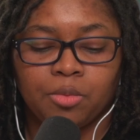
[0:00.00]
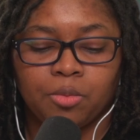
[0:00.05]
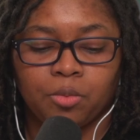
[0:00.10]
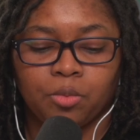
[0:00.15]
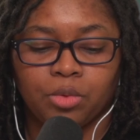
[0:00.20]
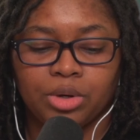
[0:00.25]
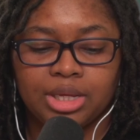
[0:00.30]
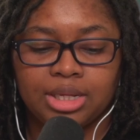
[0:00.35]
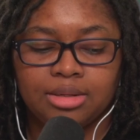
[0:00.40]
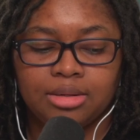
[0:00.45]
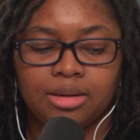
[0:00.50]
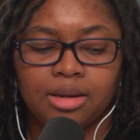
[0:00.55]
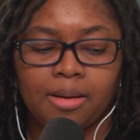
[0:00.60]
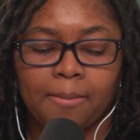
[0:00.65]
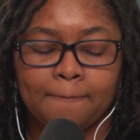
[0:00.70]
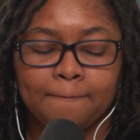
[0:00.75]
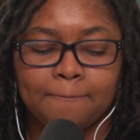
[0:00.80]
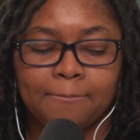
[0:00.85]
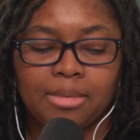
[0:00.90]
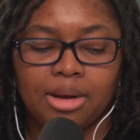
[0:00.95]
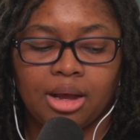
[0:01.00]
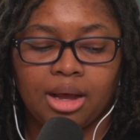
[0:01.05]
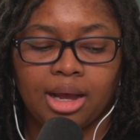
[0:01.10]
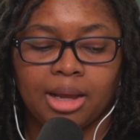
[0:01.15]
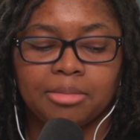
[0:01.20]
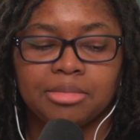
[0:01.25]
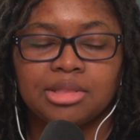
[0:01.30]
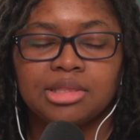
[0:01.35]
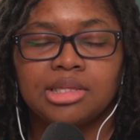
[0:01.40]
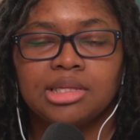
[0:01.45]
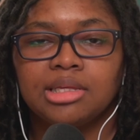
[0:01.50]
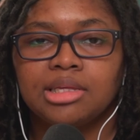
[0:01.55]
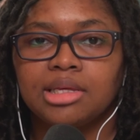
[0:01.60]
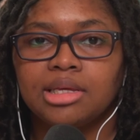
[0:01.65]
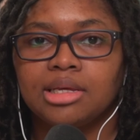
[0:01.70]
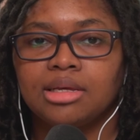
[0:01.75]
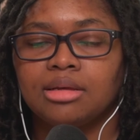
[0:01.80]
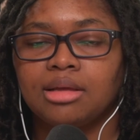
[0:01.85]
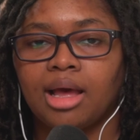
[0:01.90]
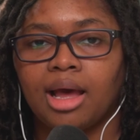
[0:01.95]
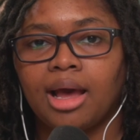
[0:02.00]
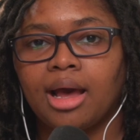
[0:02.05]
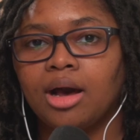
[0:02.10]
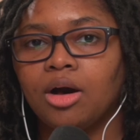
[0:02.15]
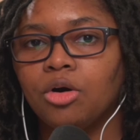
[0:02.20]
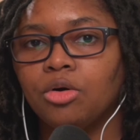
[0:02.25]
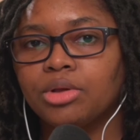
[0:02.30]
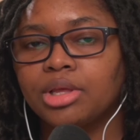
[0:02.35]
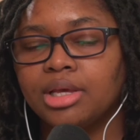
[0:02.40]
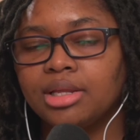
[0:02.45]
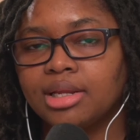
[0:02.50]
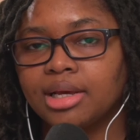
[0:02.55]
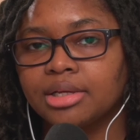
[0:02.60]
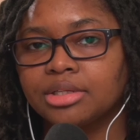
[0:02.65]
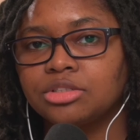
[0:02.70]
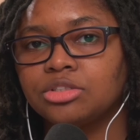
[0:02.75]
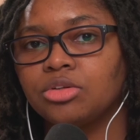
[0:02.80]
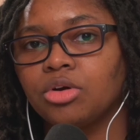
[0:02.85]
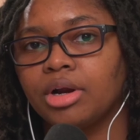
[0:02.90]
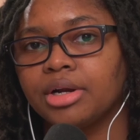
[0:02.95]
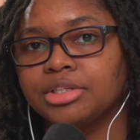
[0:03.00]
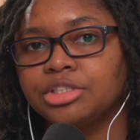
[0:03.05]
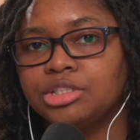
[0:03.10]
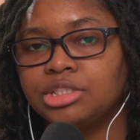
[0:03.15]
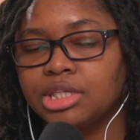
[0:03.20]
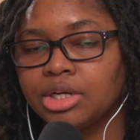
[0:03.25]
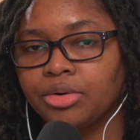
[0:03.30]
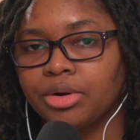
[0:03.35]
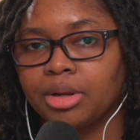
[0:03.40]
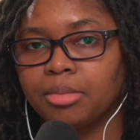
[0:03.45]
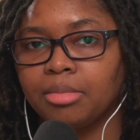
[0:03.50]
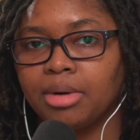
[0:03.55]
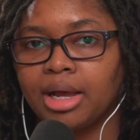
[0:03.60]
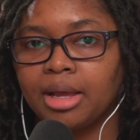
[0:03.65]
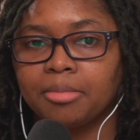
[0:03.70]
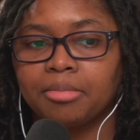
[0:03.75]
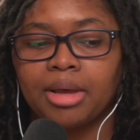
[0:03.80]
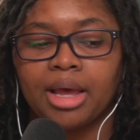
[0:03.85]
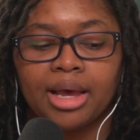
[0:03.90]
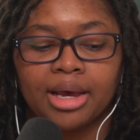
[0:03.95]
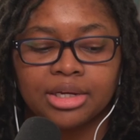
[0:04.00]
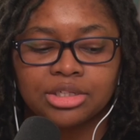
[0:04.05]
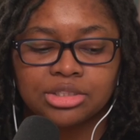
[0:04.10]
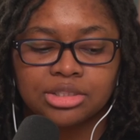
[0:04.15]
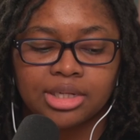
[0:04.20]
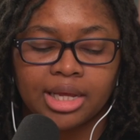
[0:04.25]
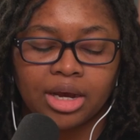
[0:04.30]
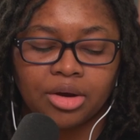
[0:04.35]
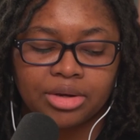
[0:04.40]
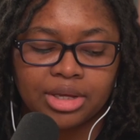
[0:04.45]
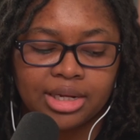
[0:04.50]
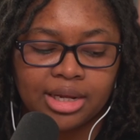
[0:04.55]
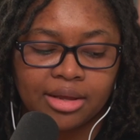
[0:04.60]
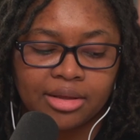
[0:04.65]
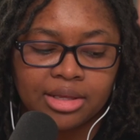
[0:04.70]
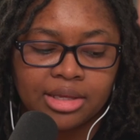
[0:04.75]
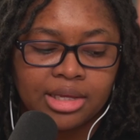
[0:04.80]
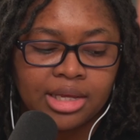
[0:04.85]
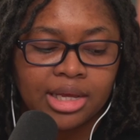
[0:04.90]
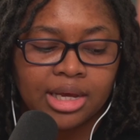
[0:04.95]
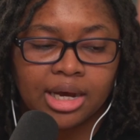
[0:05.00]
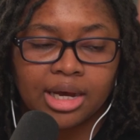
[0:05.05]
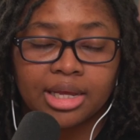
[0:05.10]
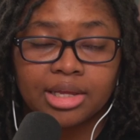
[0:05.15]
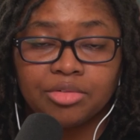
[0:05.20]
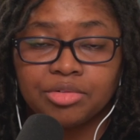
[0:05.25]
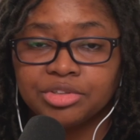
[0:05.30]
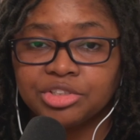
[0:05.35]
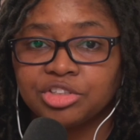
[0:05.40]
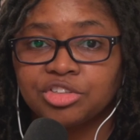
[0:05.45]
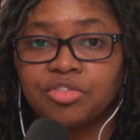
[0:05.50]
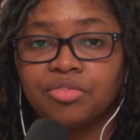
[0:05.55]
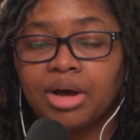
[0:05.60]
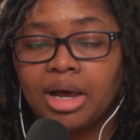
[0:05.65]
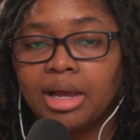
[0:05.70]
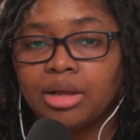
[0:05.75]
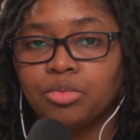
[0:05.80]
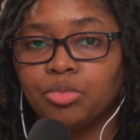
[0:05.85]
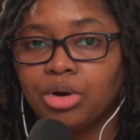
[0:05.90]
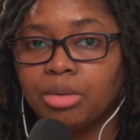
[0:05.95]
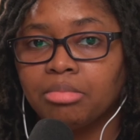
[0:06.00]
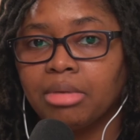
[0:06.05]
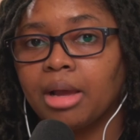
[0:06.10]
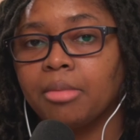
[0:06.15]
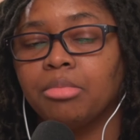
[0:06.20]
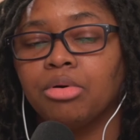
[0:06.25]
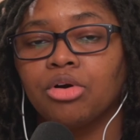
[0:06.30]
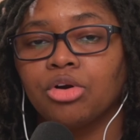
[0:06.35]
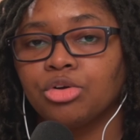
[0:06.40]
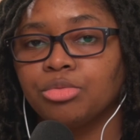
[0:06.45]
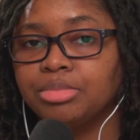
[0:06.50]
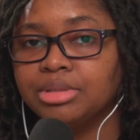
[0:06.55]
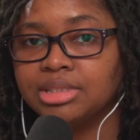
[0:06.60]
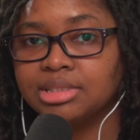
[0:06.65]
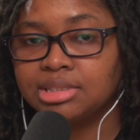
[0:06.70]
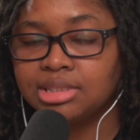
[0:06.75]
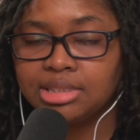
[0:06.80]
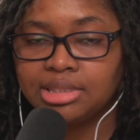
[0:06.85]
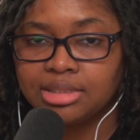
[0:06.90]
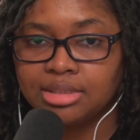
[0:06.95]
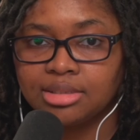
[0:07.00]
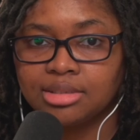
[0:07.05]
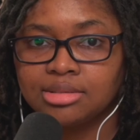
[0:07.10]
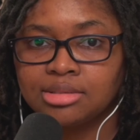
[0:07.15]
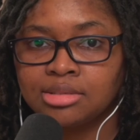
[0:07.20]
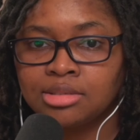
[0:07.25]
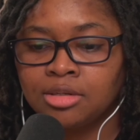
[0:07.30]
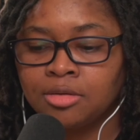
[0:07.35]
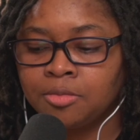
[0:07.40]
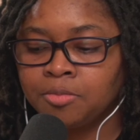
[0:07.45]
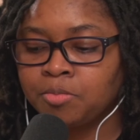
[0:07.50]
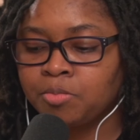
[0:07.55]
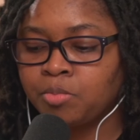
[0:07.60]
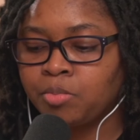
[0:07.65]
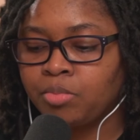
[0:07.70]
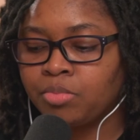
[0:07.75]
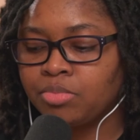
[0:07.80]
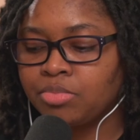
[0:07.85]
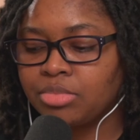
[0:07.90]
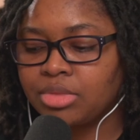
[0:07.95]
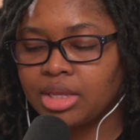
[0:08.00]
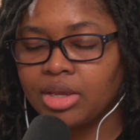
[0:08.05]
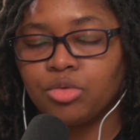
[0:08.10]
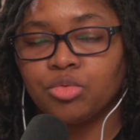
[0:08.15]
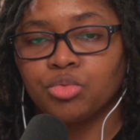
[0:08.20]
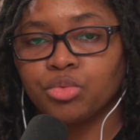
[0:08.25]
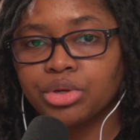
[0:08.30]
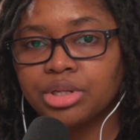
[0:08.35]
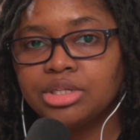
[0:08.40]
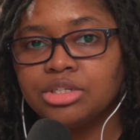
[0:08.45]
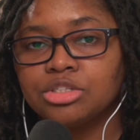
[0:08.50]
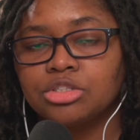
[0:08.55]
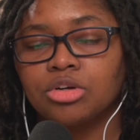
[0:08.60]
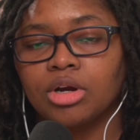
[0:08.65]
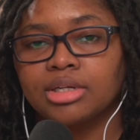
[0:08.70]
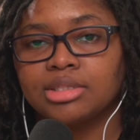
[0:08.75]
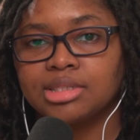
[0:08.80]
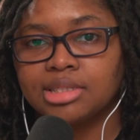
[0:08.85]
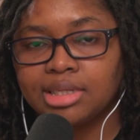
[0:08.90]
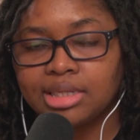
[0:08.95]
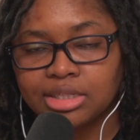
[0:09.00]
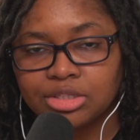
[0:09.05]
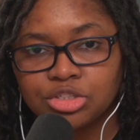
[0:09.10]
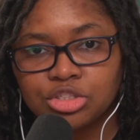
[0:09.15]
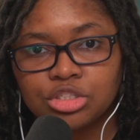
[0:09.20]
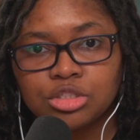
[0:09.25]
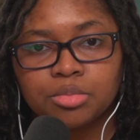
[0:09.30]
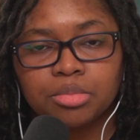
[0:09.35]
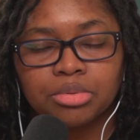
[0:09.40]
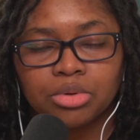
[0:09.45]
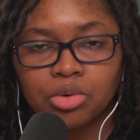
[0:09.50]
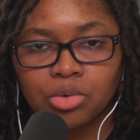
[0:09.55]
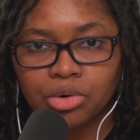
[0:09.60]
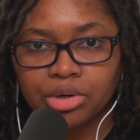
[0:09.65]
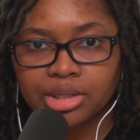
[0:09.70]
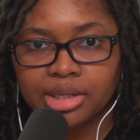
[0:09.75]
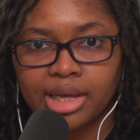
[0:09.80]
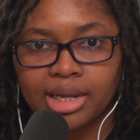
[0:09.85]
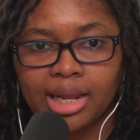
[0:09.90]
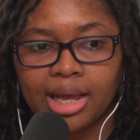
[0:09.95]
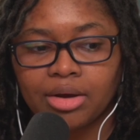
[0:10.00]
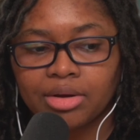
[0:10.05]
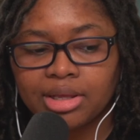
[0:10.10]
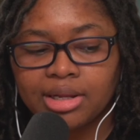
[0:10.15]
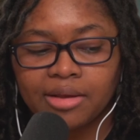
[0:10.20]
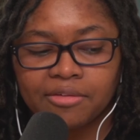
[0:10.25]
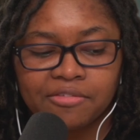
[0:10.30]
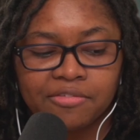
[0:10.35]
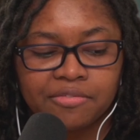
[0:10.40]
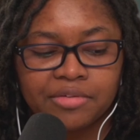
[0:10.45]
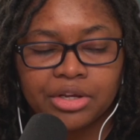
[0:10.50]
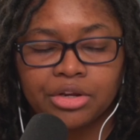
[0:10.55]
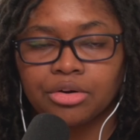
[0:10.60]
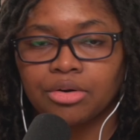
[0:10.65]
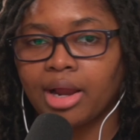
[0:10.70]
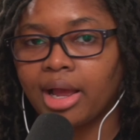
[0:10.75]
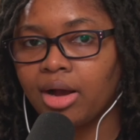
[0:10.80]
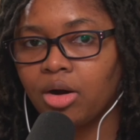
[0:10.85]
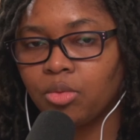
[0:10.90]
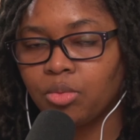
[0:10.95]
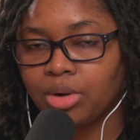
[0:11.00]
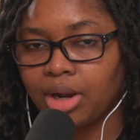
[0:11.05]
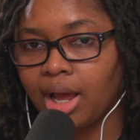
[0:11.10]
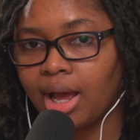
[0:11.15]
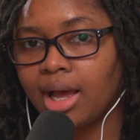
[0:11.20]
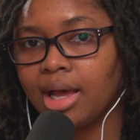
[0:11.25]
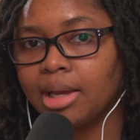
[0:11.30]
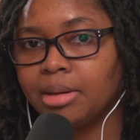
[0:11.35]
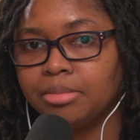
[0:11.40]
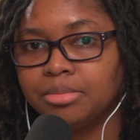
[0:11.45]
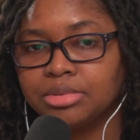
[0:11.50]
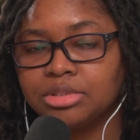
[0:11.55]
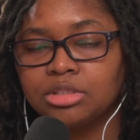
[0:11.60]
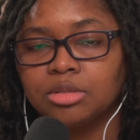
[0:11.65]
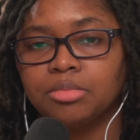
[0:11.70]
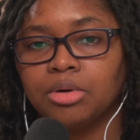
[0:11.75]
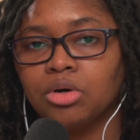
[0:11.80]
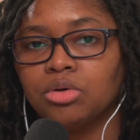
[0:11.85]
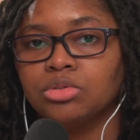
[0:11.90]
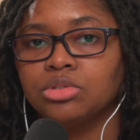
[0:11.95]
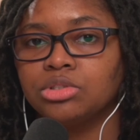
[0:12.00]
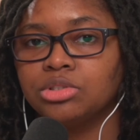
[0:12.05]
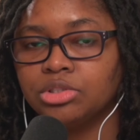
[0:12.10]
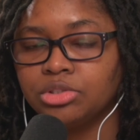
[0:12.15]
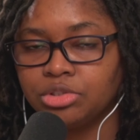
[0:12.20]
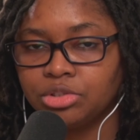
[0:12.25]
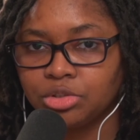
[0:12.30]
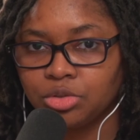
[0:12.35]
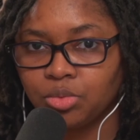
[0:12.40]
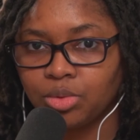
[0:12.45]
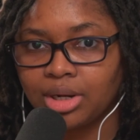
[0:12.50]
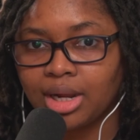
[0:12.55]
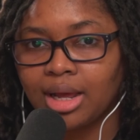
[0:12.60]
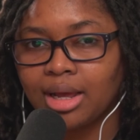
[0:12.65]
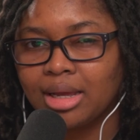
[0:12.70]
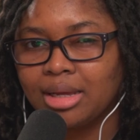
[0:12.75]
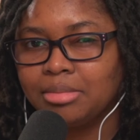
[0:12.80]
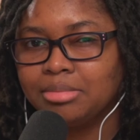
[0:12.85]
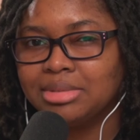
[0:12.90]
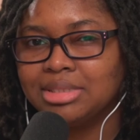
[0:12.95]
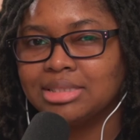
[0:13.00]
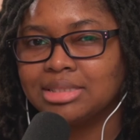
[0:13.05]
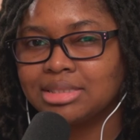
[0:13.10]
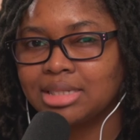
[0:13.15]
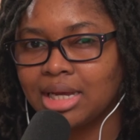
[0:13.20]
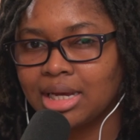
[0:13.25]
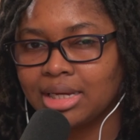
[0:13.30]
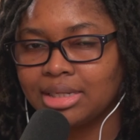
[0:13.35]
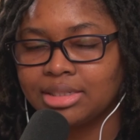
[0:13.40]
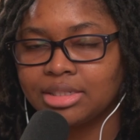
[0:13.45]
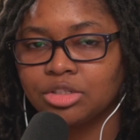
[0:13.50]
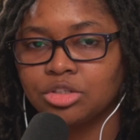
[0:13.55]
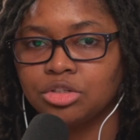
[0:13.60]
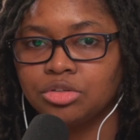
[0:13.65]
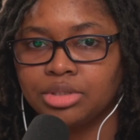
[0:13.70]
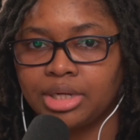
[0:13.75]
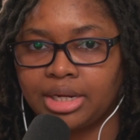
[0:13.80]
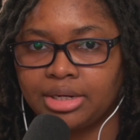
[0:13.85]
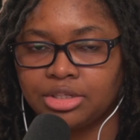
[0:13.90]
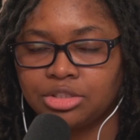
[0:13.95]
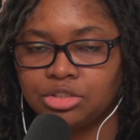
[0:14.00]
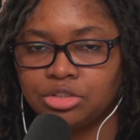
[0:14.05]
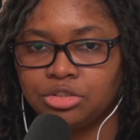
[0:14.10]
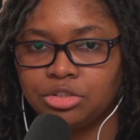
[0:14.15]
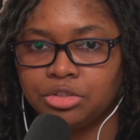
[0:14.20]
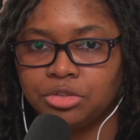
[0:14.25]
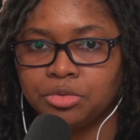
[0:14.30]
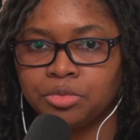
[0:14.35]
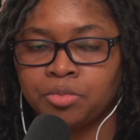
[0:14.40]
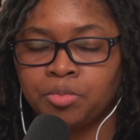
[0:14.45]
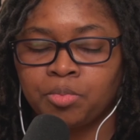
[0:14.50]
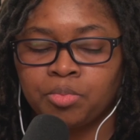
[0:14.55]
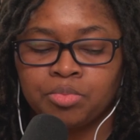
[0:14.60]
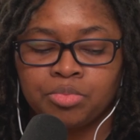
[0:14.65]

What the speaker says: when I'm thinking, how can I start sharing my passion? How can I even just find what my purpose is and really start to explore that? How can I figure out what I'm supposed to do, what I'm designed and created to do?